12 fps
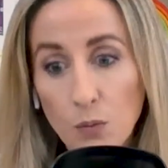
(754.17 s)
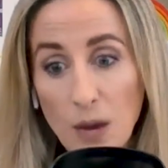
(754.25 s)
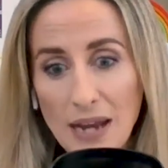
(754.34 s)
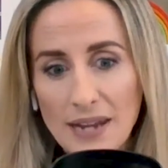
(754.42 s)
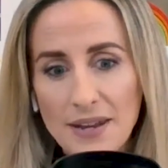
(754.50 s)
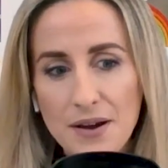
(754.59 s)

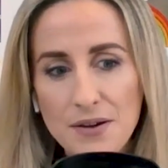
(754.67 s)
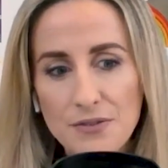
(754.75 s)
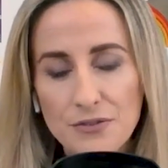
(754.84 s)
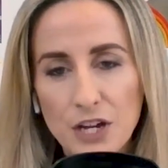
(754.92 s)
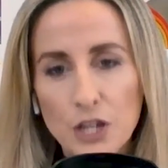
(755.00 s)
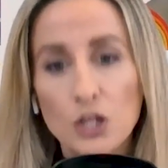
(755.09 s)
well
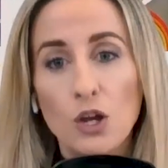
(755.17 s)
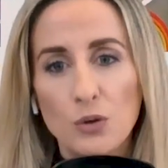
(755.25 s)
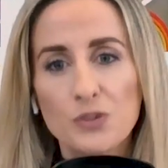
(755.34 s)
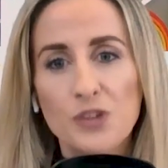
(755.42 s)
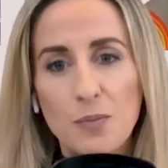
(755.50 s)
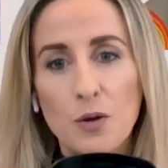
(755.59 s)
enough you'll
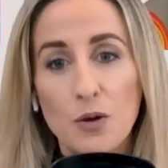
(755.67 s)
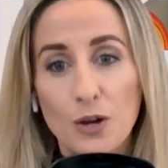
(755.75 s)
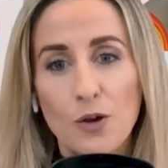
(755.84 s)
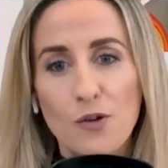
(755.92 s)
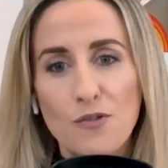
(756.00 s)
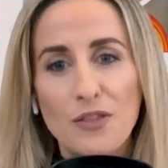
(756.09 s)
also block
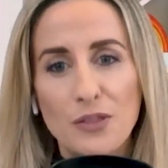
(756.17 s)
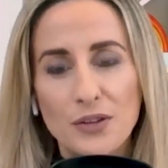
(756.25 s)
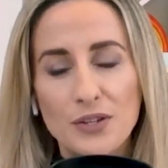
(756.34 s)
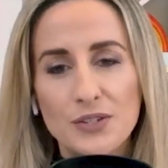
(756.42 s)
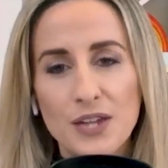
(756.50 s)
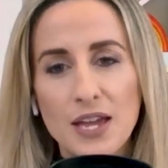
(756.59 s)
a lot of
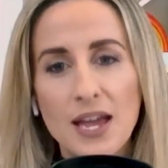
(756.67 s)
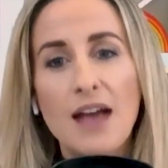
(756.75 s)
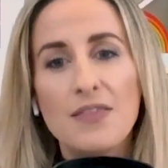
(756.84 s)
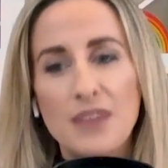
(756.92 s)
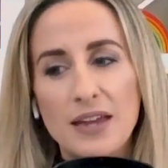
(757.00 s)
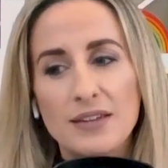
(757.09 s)
others
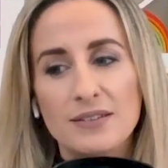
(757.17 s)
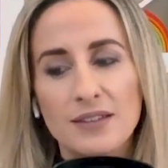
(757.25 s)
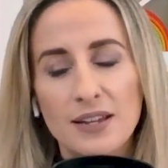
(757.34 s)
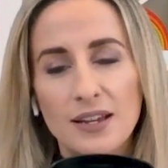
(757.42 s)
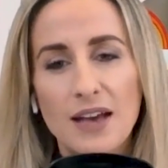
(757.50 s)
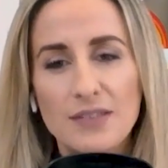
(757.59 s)
and
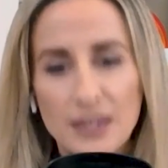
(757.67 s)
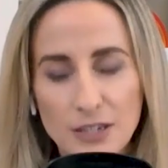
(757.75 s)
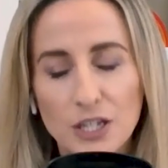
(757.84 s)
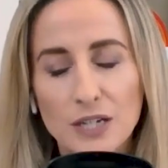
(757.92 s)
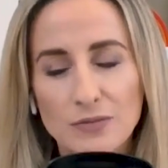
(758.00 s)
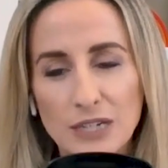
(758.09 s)
then and
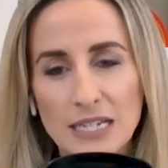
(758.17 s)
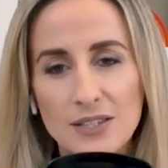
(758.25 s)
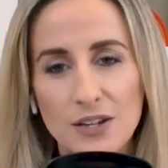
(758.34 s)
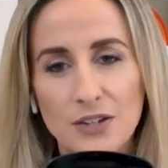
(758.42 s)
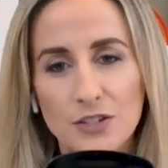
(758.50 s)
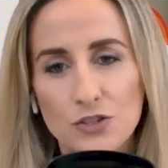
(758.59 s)
then you can really
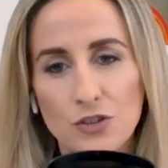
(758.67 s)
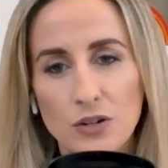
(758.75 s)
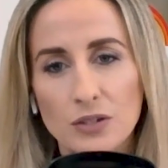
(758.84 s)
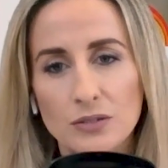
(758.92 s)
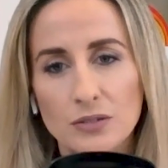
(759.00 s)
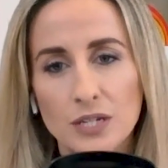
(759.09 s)
start to
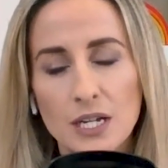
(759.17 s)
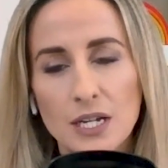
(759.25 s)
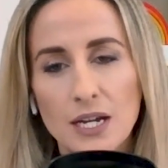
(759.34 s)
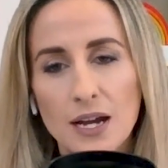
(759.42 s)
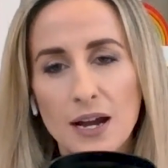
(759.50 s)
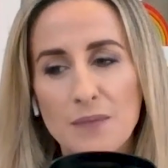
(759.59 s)
struggle
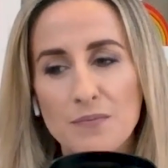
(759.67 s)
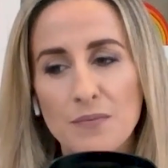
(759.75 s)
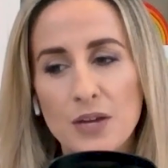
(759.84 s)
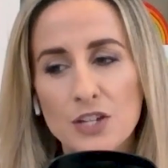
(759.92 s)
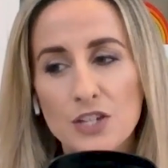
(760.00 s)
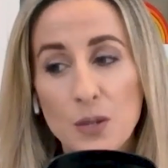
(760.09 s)

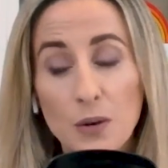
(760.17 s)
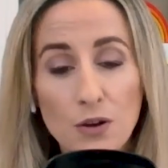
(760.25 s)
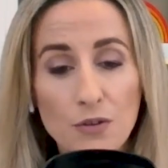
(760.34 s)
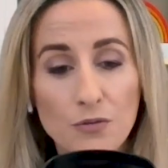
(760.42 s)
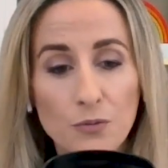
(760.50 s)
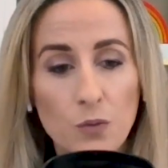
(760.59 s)
um, so a
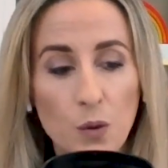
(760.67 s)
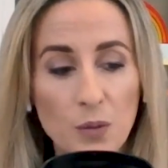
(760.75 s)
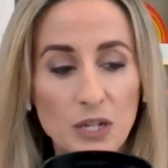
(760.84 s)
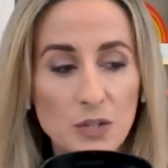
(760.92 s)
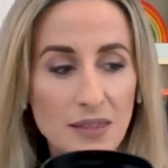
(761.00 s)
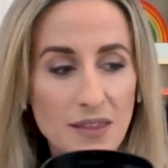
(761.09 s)
lot of what
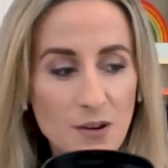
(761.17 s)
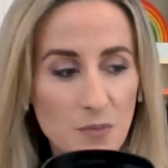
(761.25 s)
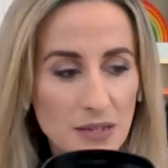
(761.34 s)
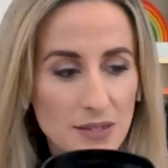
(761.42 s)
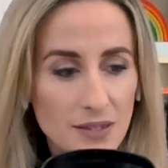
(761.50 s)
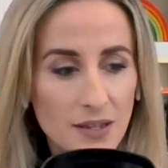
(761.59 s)
we do in
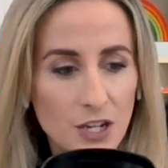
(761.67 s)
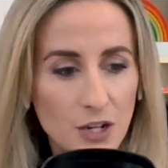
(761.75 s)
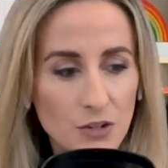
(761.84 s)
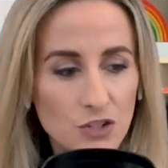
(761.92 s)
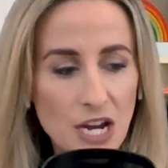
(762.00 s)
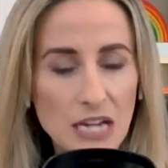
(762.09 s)
therapy is you
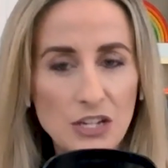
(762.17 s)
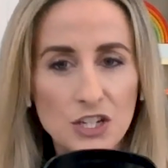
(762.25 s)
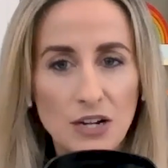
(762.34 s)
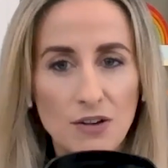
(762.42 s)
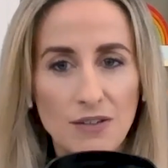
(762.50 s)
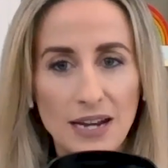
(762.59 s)
know
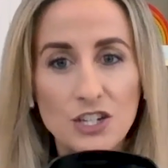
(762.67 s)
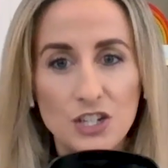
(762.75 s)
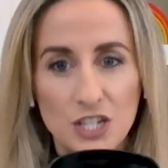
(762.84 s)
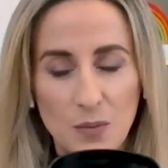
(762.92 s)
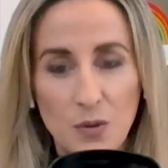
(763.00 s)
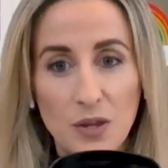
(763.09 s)
changing our
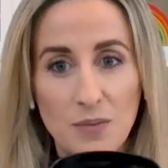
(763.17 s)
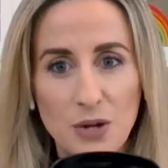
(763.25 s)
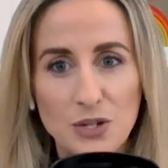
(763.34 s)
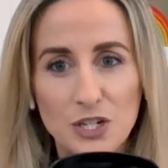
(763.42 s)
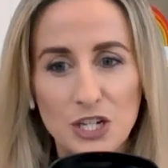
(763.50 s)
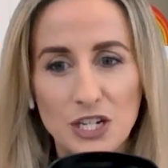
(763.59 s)
relationship with
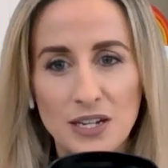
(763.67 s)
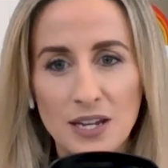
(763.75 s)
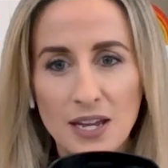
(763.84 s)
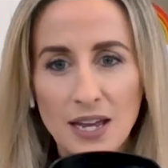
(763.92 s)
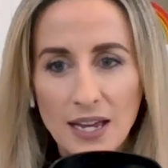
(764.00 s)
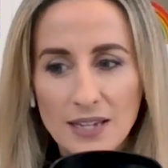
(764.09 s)
emotion
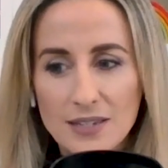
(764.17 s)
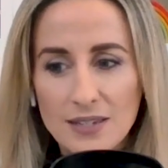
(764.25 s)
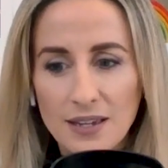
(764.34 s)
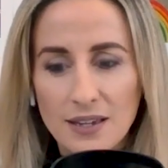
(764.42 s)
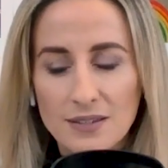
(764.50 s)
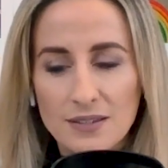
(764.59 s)

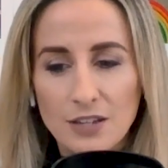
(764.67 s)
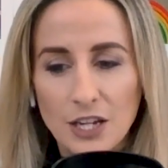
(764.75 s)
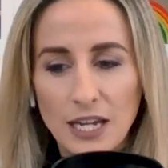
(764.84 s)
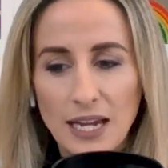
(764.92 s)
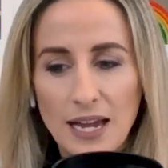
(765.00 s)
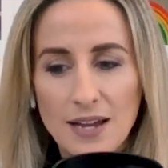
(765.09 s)
is is
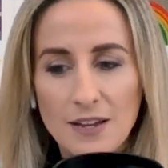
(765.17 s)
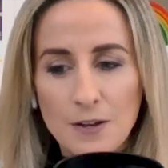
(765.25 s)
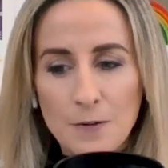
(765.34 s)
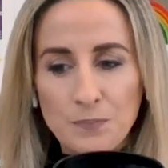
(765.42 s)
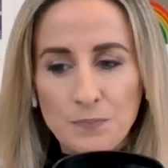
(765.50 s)
looking at